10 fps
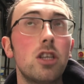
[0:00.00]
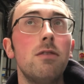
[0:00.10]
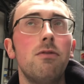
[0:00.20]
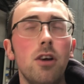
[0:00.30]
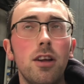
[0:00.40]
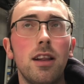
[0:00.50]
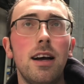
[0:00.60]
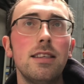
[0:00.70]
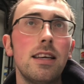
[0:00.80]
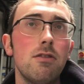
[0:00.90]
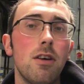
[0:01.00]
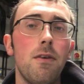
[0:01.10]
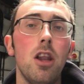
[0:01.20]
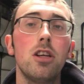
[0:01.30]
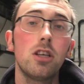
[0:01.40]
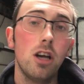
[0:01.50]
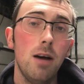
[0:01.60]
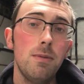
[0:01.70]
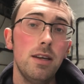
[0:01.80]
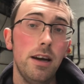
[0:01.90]
fertiliser gives off a lot of
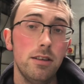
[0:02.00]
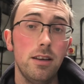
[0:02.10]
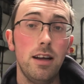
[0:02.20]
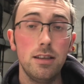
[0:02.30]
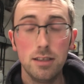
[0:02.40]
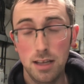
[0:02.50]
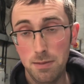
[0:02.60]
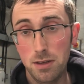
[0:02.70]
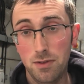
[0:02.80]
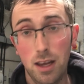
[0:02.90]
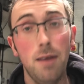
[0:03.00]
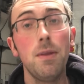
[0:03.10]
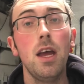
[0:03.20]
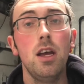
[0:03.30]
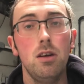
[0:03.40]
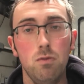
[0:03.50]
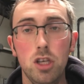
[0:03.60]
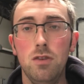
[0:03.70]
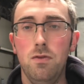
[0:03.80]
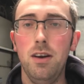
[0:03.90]
carbon dioxide into the atmosphere,
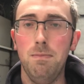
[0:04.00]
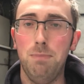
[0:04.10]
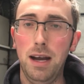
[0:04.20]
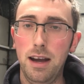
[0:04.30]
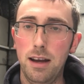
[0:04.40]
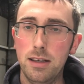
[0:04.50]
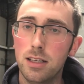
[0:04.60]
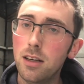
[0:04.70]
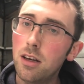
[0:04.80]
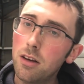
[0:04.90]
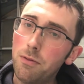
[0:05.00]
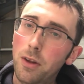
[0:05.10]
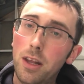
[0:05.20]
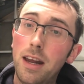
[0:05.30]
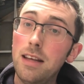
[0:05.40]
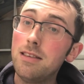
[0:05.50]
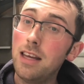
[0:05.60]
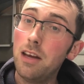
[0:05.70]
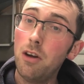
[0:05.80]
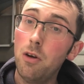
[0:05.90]
which is very bad for the net
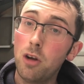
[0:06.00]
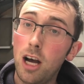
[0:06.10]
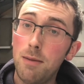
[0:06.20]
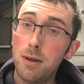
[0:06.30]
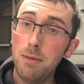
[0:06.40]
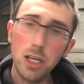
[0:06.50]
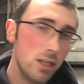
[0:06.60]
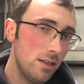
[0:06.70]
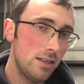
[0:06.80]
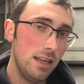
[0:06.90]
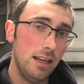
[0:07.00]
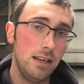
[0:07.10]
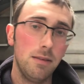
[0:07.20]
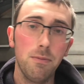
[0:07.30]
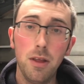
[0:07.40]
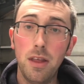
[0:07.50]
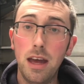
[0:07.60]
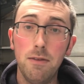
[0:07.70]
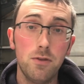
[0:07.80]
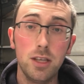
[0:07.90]
zero carbon emissions thing that
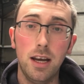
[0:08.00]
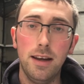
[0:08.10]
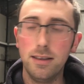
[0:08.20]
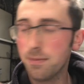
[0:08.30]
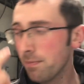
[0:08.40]
they've signed.